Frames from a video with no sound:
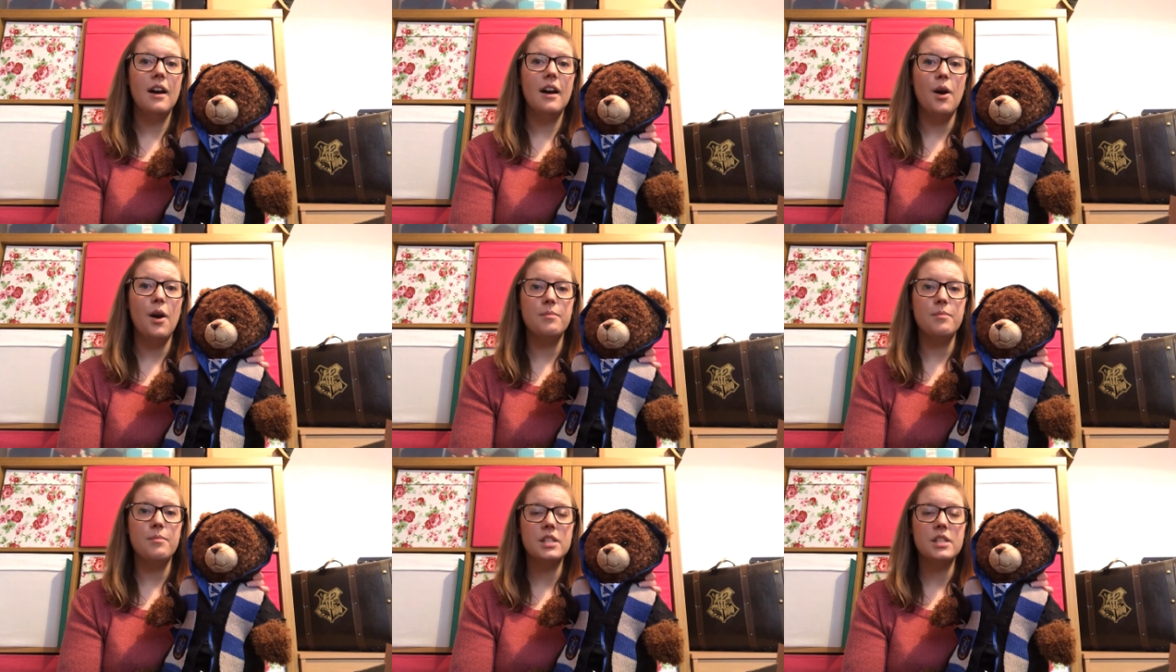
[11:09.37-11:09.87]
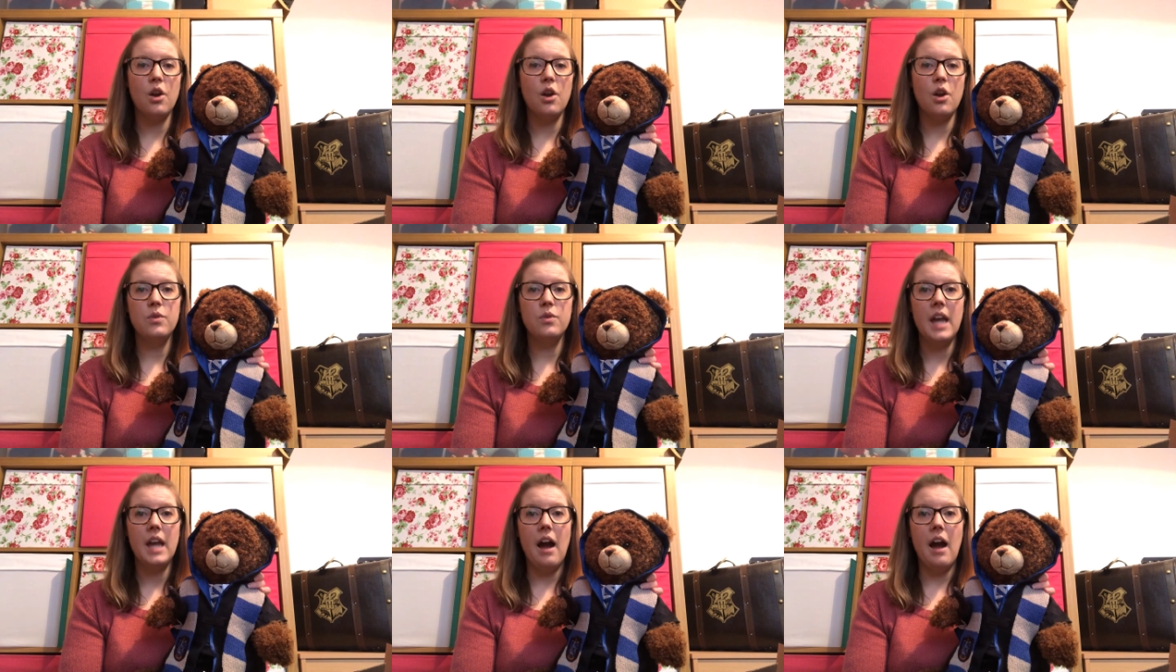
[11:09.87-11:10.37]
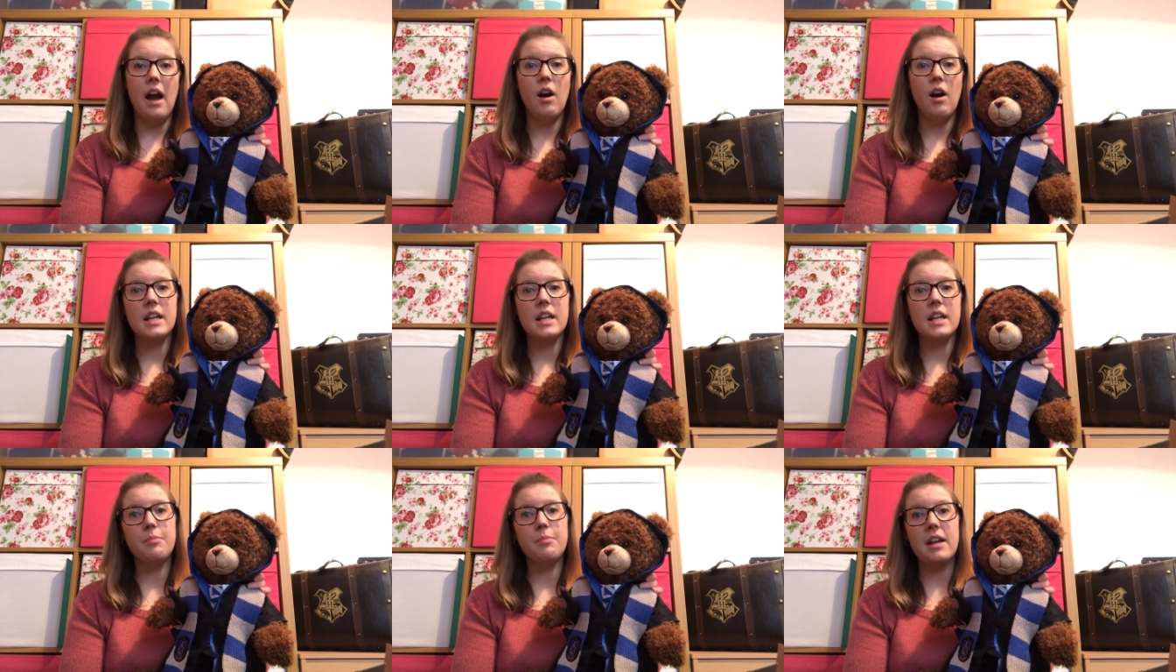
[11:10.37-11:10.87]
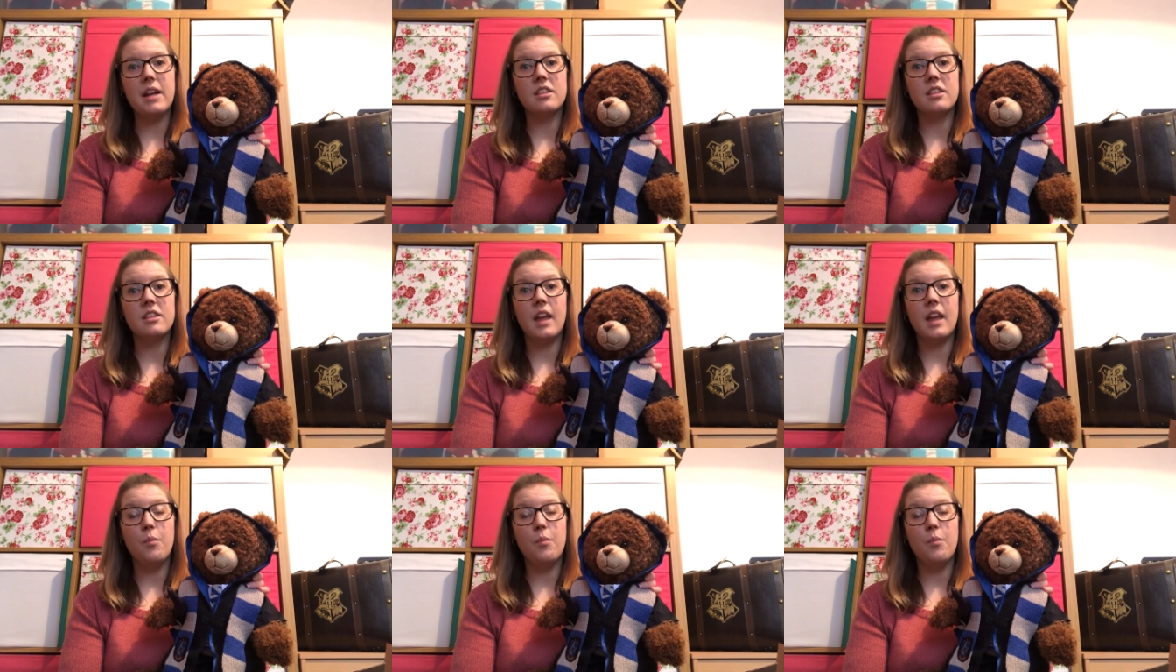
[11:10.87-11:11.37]
um, so yeah I expect
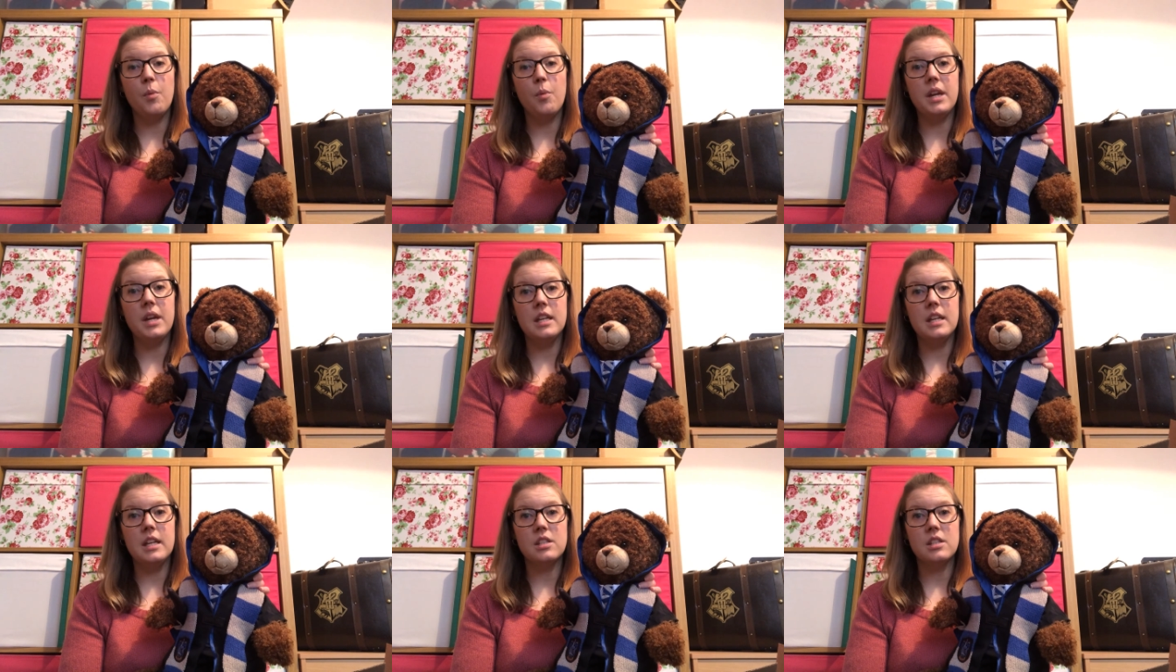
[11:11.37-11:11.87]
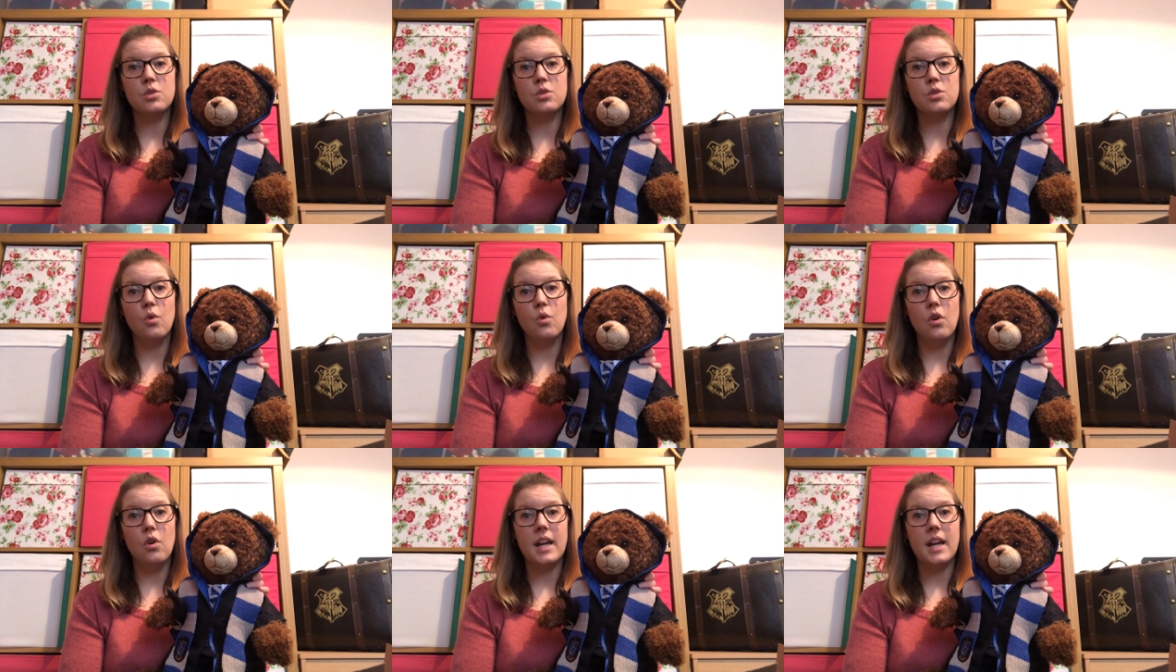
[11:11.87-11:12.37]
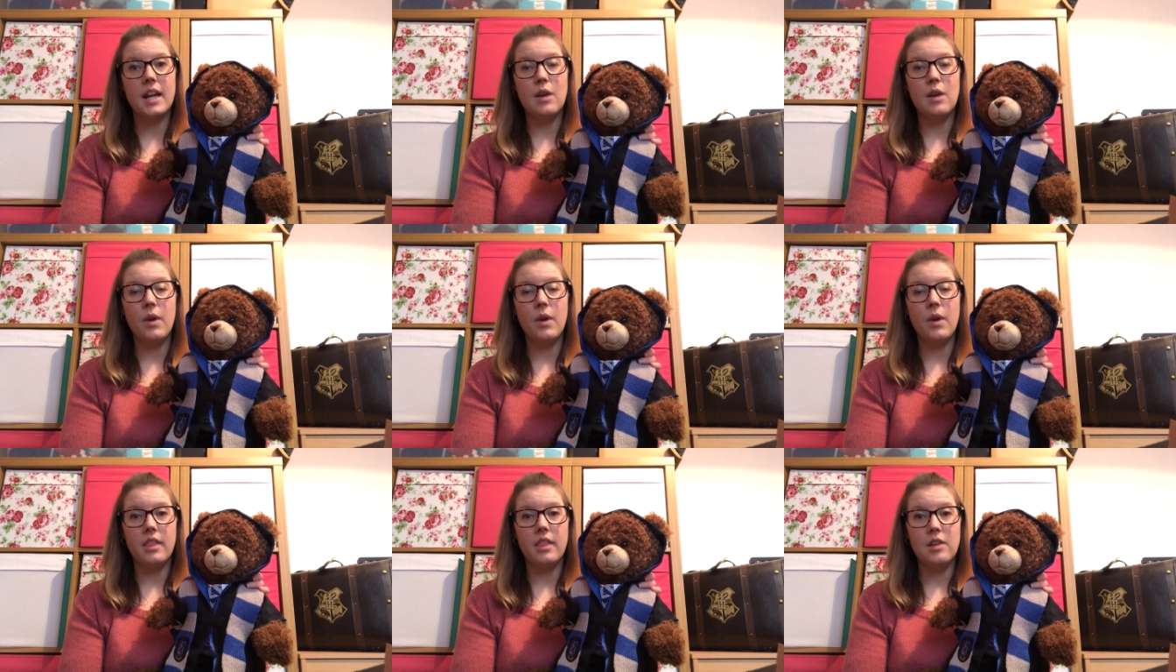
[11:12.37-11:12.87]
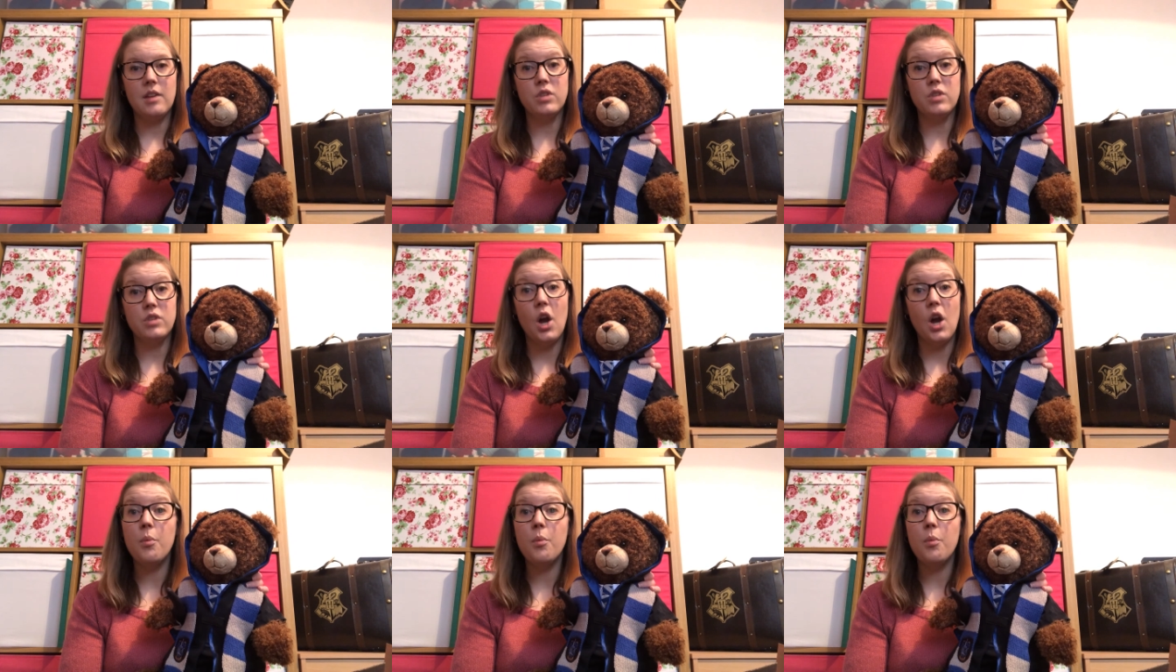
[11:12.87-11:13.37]
that they will be in store again when they
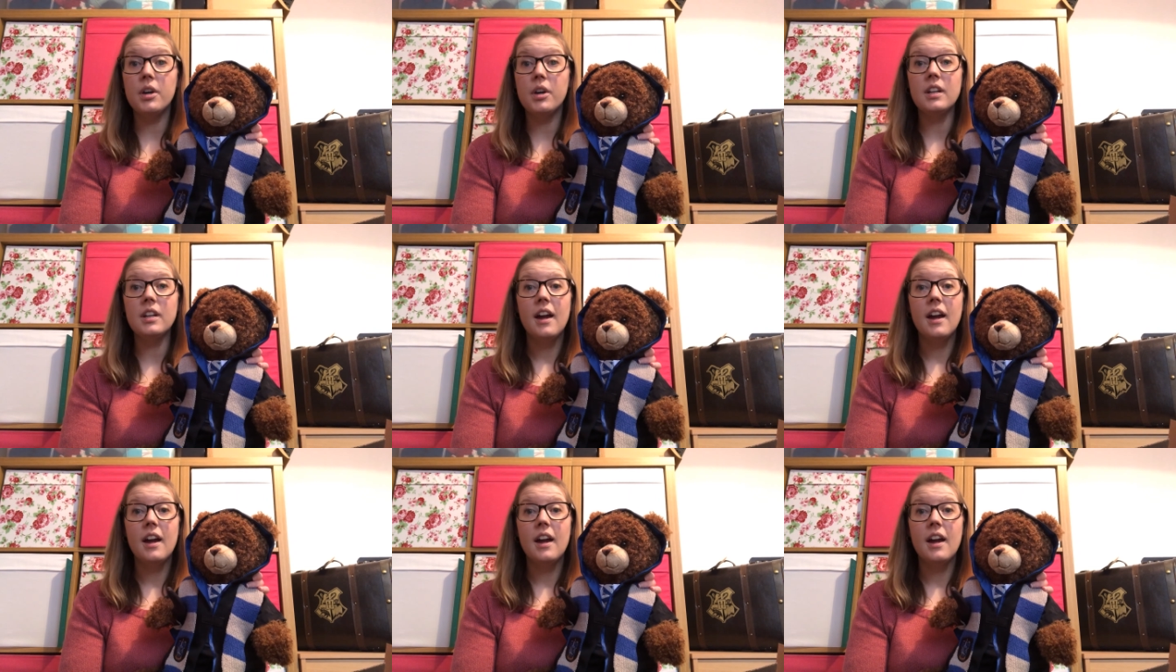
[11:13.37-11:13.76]
reopen